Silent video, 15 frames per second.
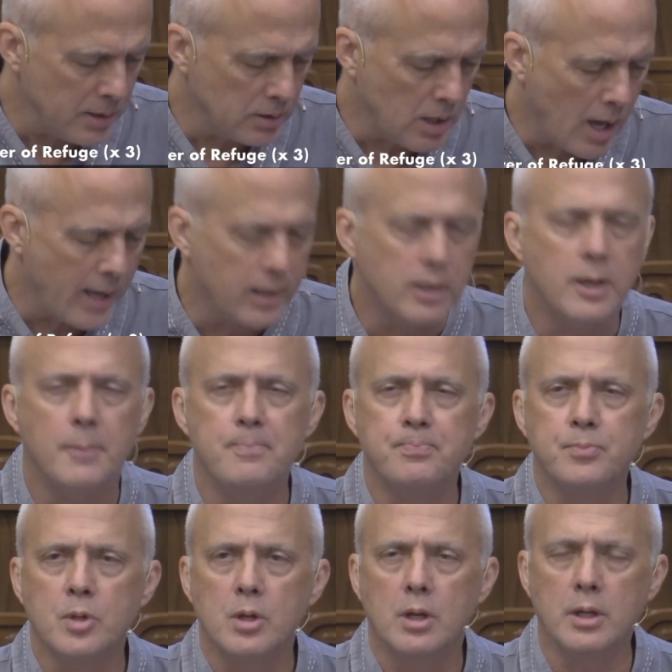like,
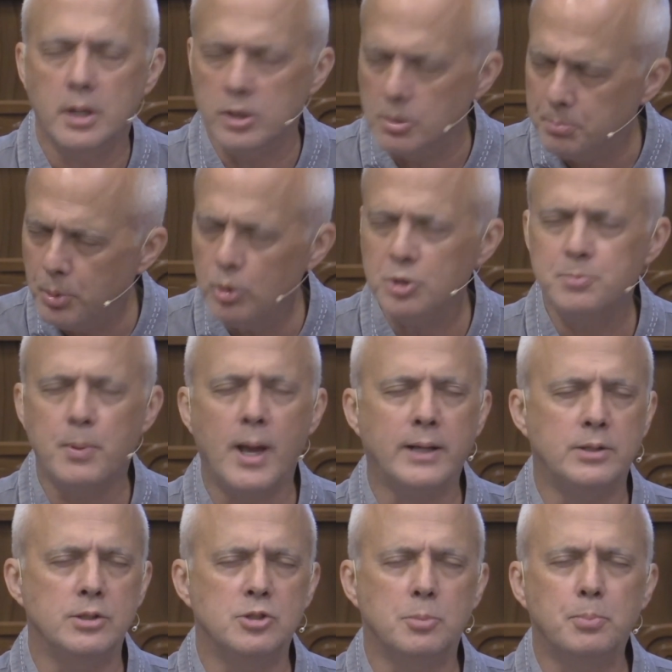in the Buddhist
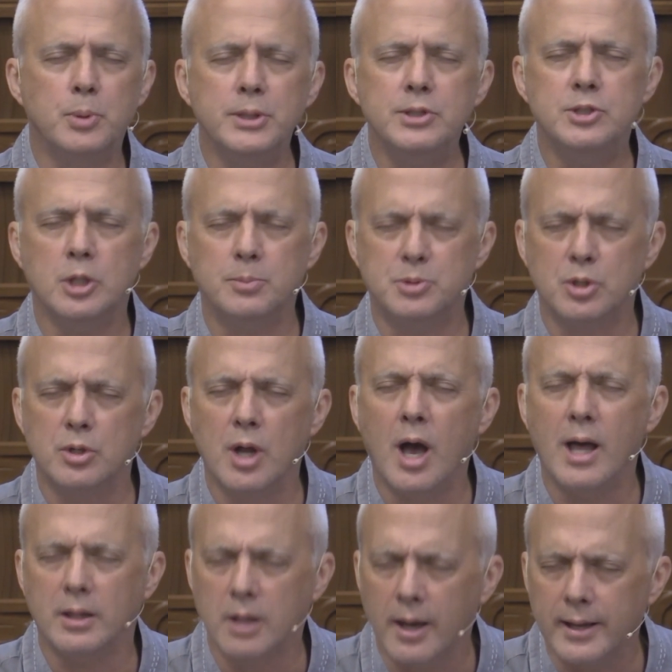practice, the precepts are
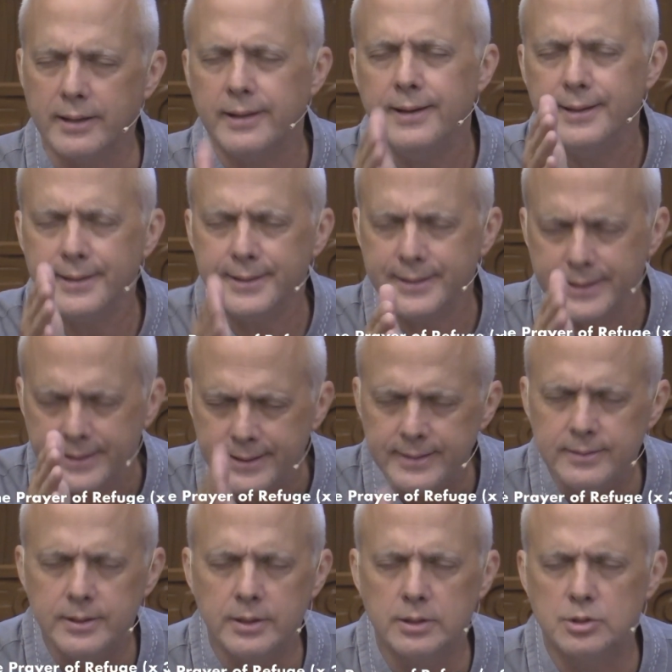not like
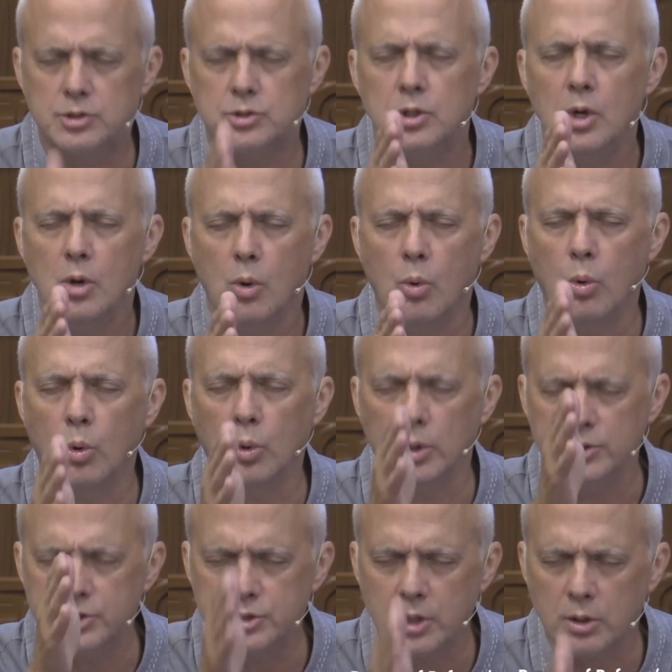edicts or
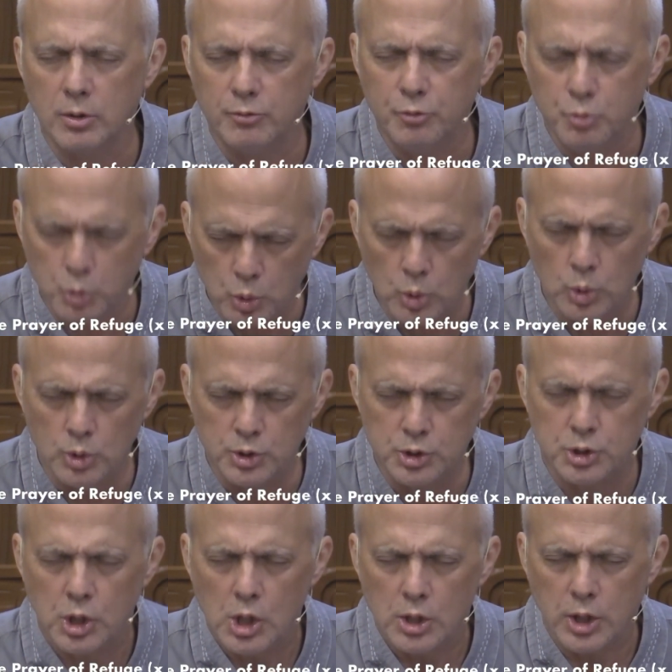a set of
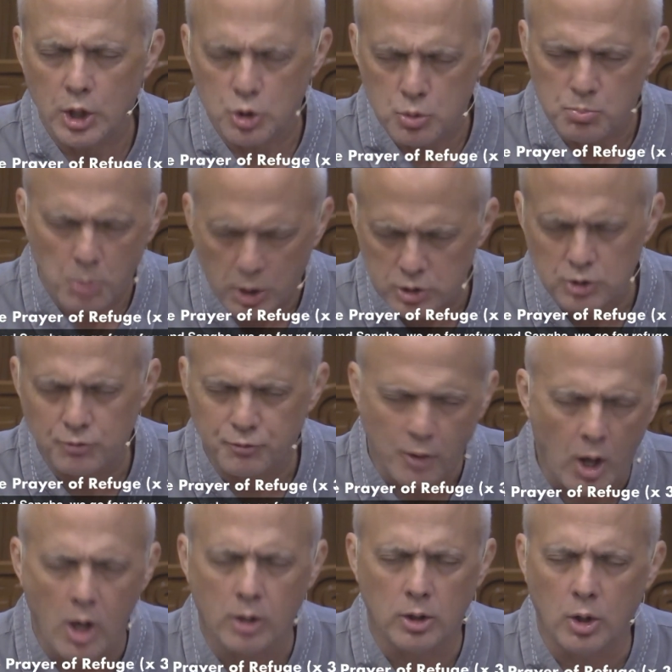rules that you must
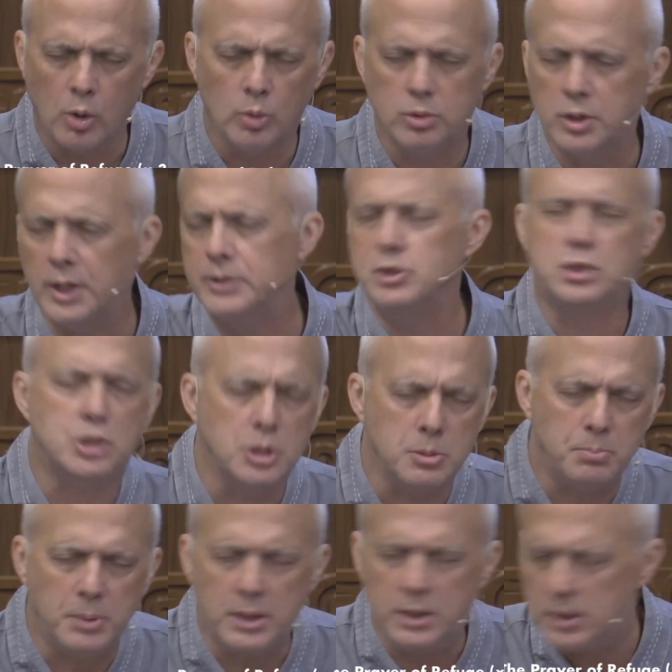follow lest ye
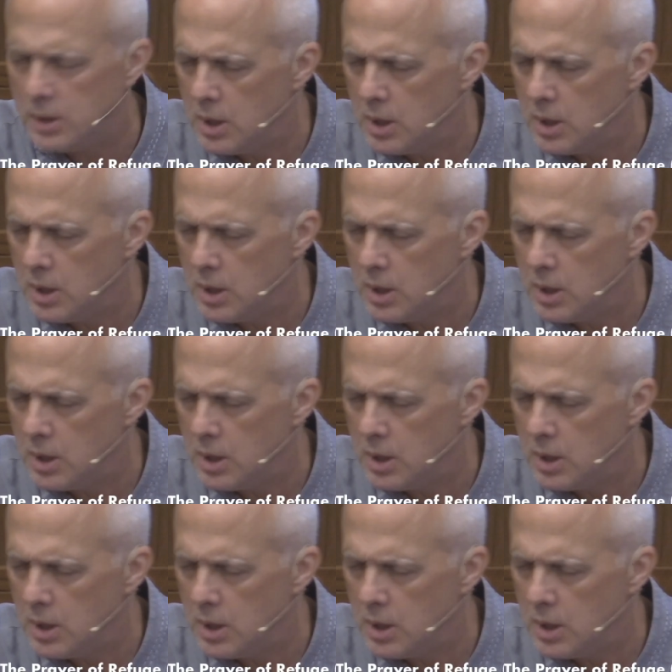be